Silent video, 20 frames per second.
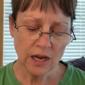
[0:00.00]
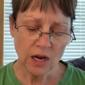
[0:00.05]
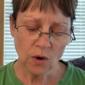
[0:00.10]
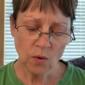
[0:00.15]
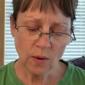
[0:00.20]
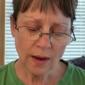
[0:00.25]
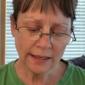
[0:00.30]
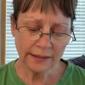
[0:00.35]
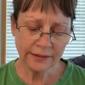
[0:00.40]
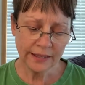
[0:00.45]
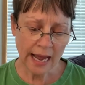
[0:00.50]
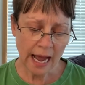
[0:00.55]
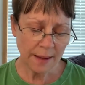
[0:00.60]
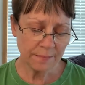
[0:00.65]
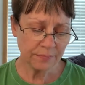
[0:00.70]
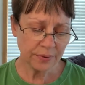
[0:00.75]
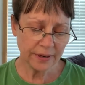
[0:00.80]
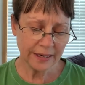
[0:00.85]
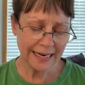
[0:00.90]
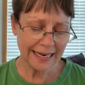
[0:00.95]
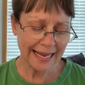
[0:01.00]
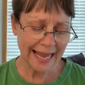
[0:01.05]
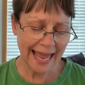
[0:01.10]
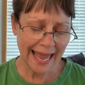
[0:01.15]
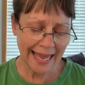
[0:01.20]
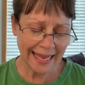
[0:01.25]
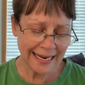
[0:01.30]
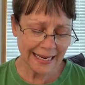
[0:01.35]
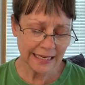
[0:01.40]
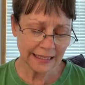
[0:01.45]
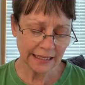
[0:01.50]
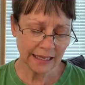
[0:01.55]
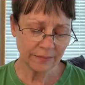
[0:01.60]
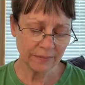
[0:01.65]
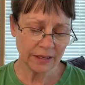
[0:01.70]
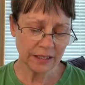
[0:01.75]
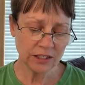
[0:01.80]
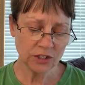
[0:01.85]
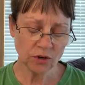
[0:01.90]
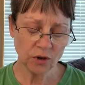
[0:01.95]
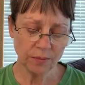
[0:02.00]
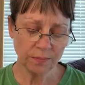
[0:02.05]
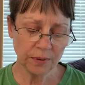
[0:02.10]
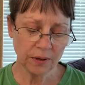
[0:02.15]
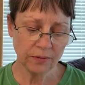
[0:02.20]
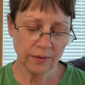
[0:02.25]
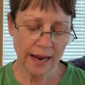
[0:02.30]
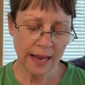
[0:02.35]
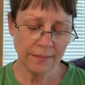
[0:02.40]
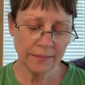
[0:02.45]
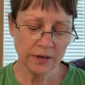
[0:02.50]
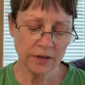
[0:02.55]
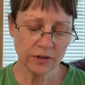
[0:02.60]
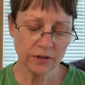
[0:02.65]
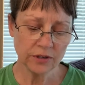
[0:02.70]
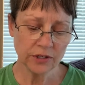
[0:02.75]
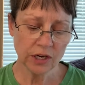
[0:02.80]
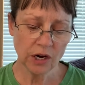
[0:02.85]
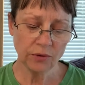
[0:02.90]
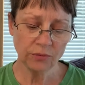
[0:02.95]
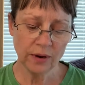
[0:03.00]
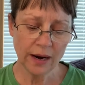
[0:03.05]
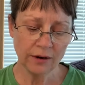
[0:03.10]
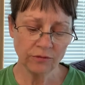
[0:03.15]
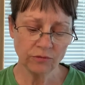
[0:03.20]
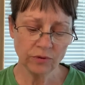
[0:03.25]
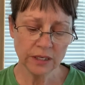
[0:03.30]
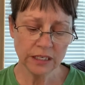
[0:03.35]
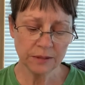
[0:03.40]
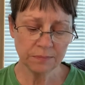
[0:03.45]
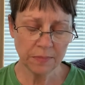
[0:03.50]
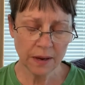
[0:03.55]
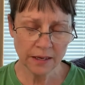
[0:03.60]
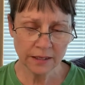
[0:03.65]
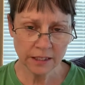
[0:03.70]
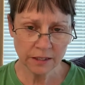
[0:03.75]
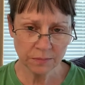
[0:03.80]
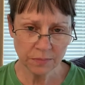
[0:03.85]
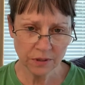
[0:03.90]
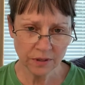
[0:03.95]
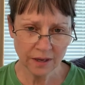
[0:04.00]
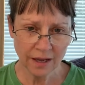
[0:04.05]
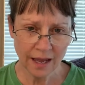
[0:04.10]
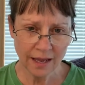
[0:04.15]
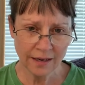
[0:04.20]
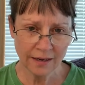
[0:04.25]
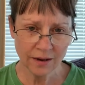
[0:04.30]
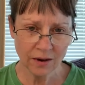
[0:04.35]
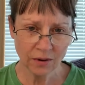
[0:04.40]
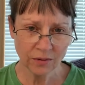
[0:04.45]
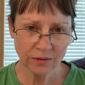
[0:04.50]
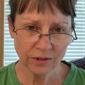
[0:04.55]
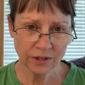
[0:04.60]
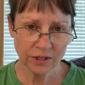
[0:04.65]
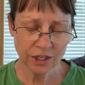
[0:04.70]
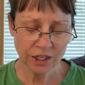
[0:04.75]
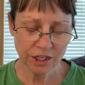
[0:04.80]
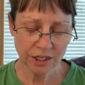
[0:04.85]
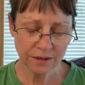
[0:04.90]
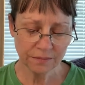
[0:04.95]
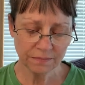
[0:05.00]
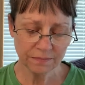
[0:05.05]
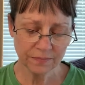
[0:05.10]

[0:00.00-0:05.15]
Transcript: while not putting any limits or parameters around responsible gun ownership?